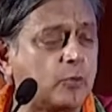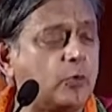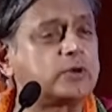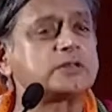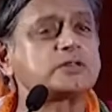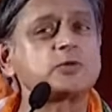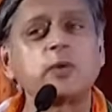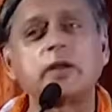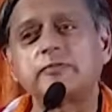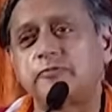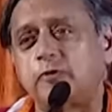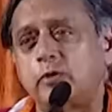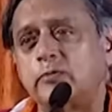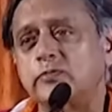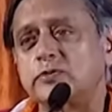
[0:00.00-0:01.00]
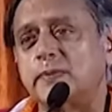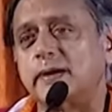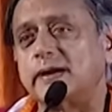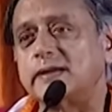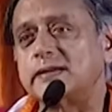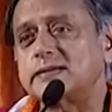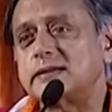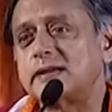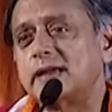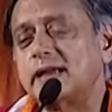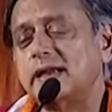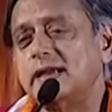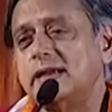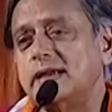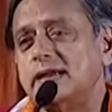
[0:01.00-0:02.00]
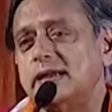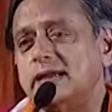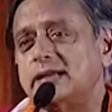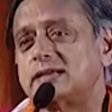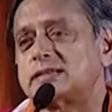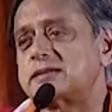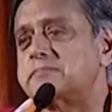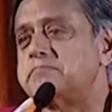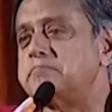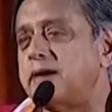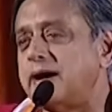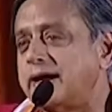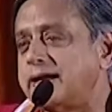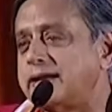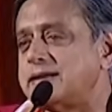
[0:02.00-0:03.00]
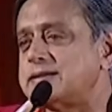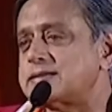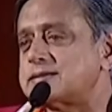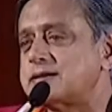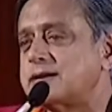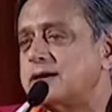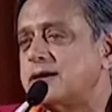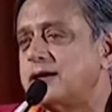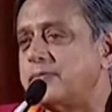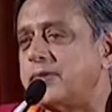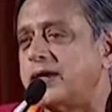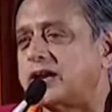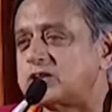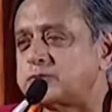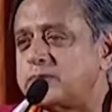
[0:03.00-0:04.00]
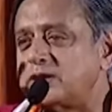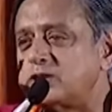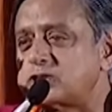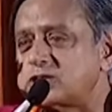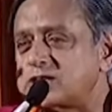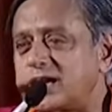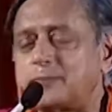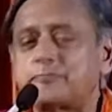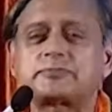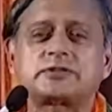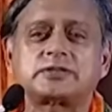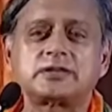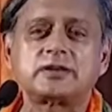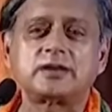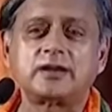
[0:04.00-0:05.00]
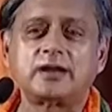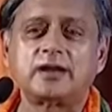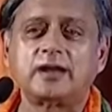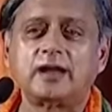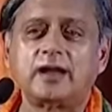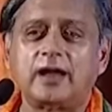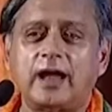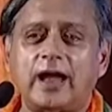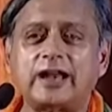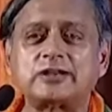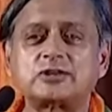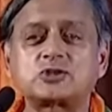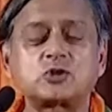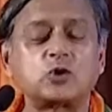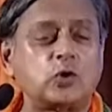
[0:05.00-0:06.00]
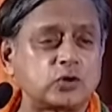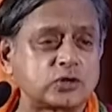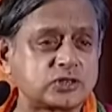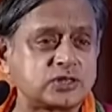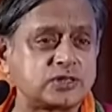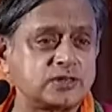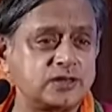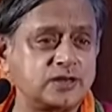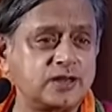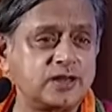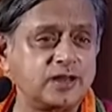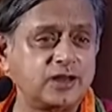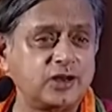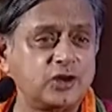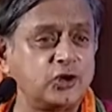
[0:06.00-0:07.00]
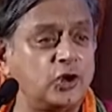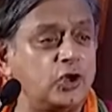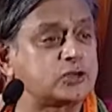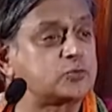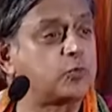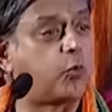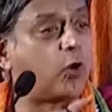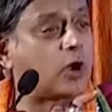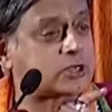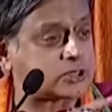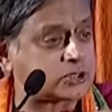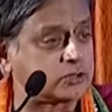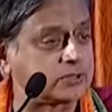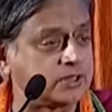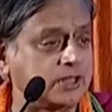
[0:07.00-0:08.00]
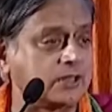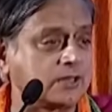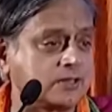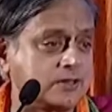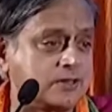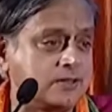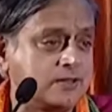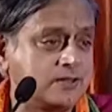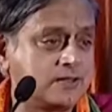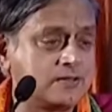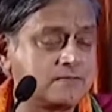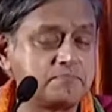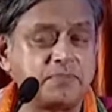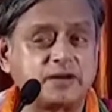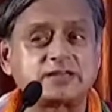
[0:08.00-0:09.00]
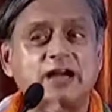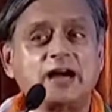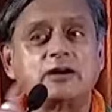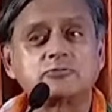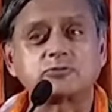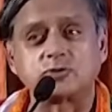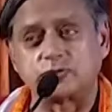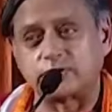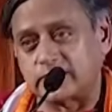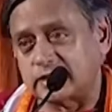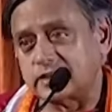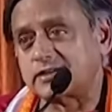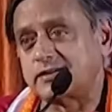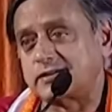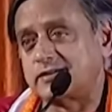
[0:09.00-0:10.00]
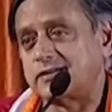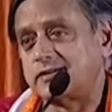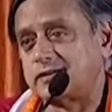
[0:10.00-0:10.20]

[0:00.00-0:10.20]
What is a well-formed mind? It is a mind that has been shaped and taught not what to think, but how to think.